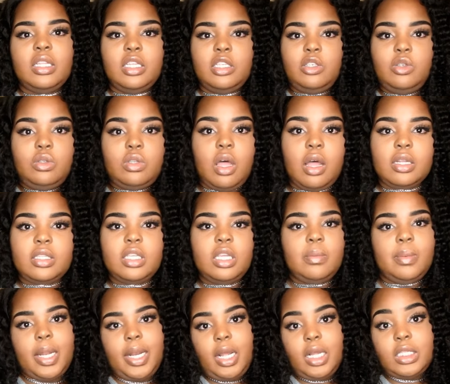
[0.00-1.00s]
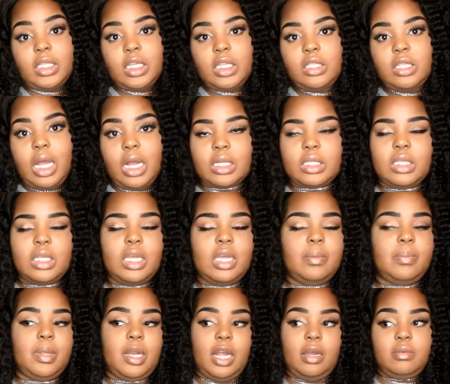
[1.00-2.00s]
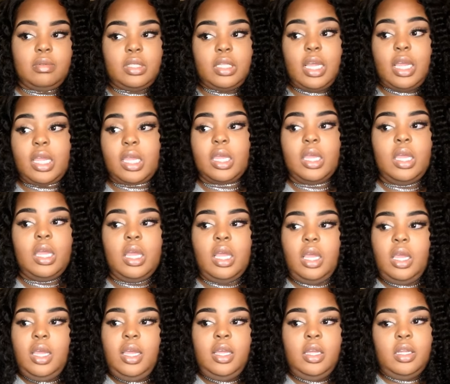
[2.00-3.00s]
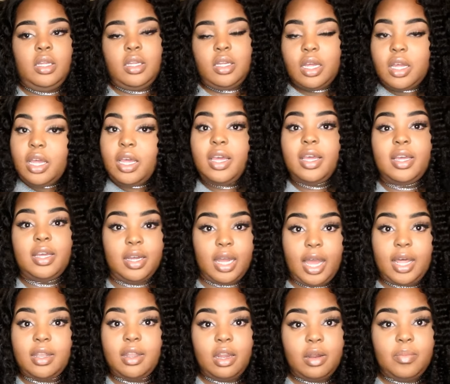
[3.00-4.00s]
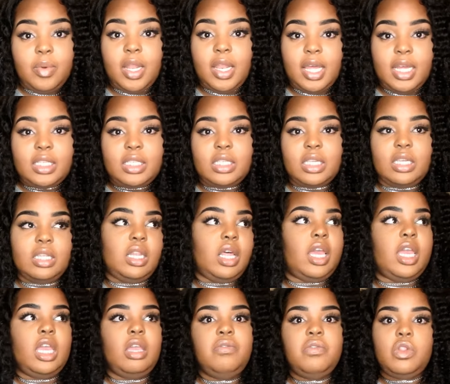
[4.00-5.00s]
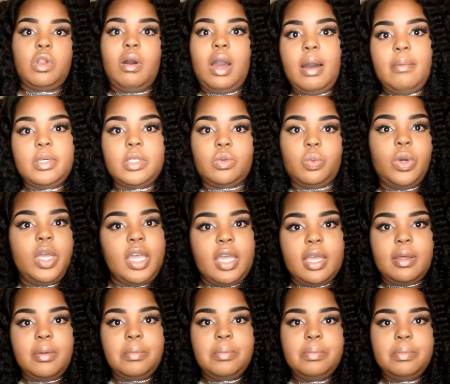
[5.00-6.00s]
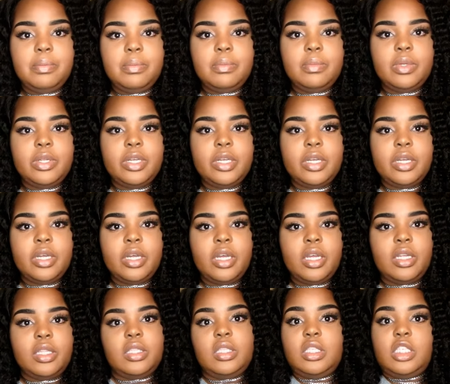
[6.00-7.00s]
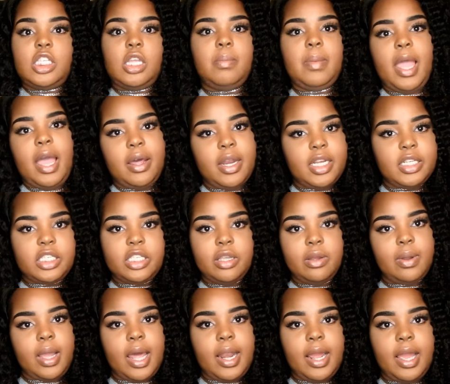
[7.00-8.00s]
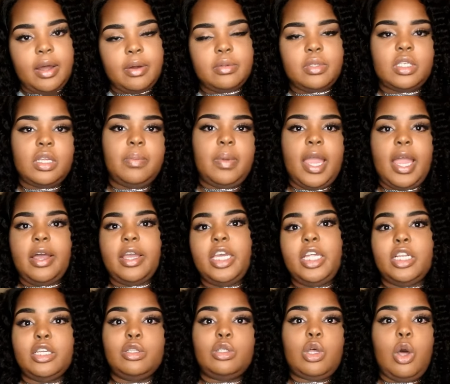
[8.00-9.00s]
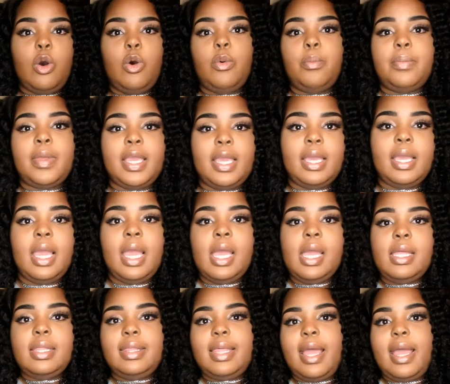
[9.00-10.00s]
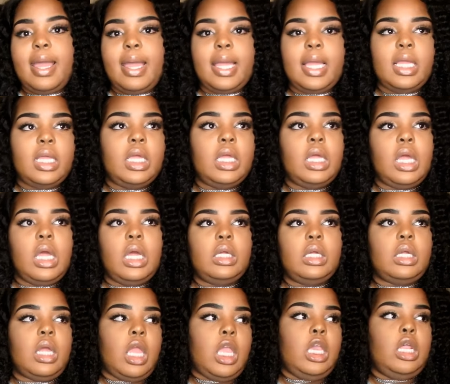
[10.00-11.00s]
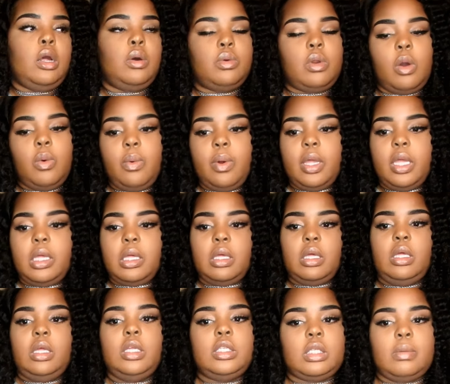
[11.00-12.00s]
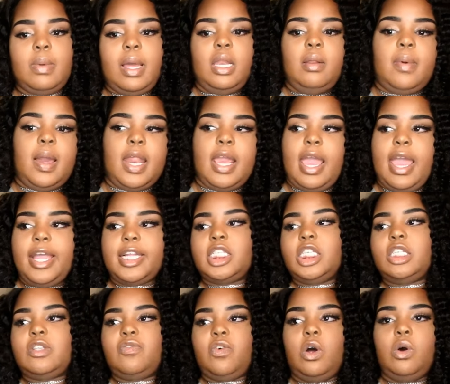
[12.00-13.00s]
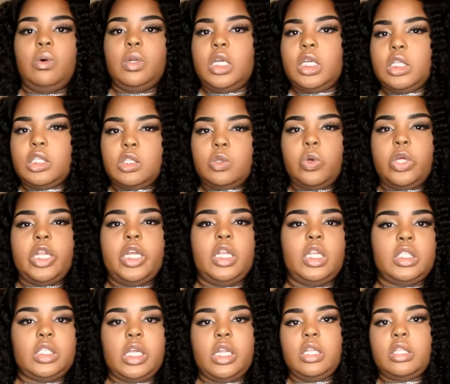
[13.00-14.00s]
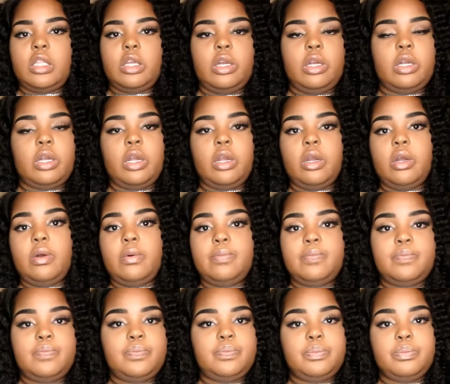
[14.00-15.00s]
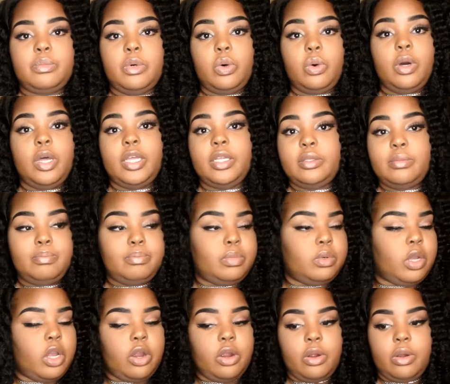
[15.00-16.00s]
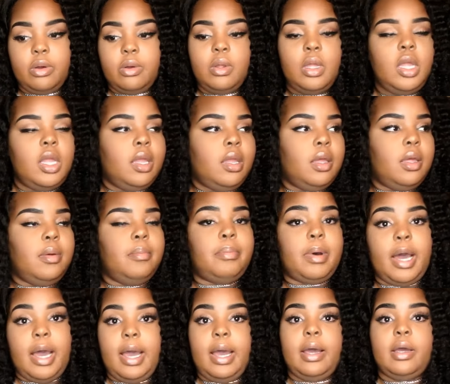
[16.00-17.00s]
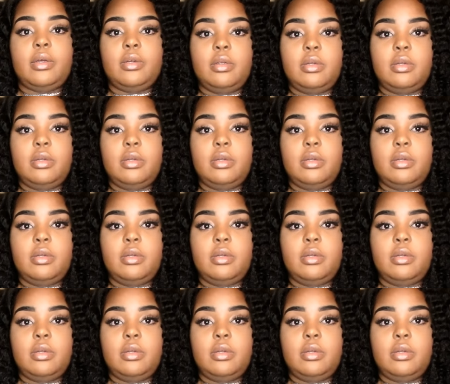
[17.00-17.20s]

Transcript: Did you talk to him? And I did talk to him. And I was like, I learned my lesson. Like, even though I was with him, somehow they still got out. Somehow he done told me that he don't know what. Somebody might have hacked his phone and his Twitter and this and the third, girl, boy, girl, bye.